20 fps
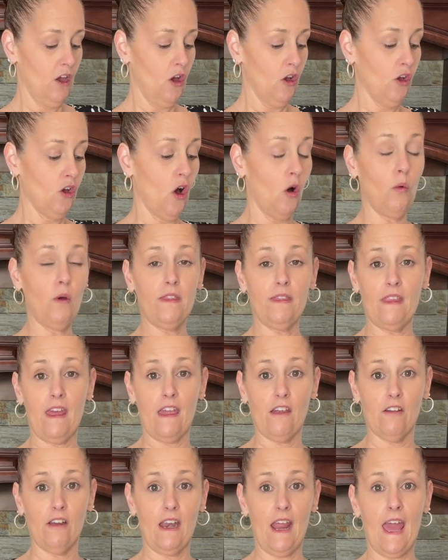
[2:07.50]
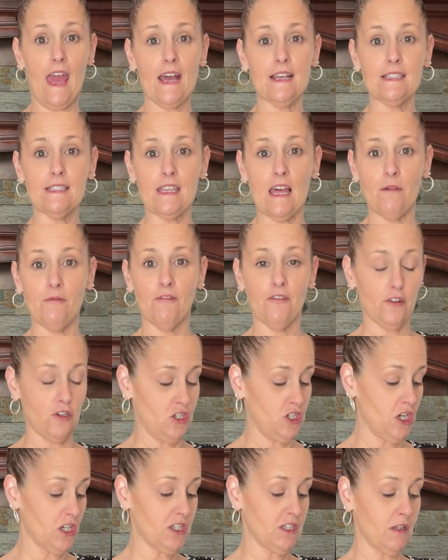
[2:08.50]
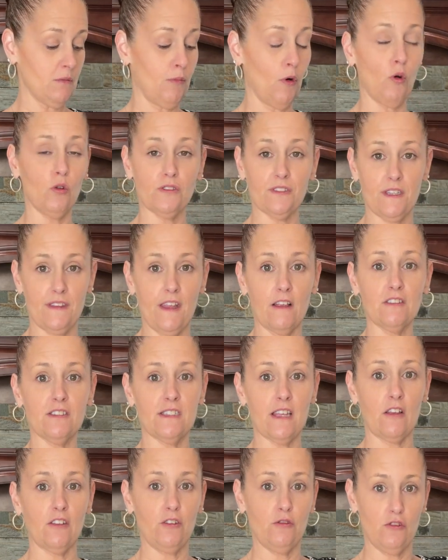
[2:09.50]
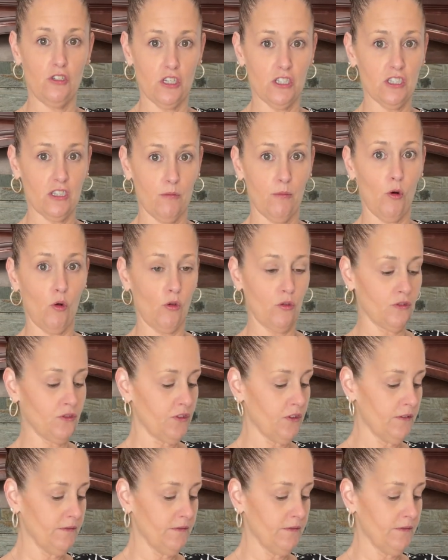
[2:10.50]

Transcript: go in there and ask them for just the bowls, and they'll sell you just the bowls.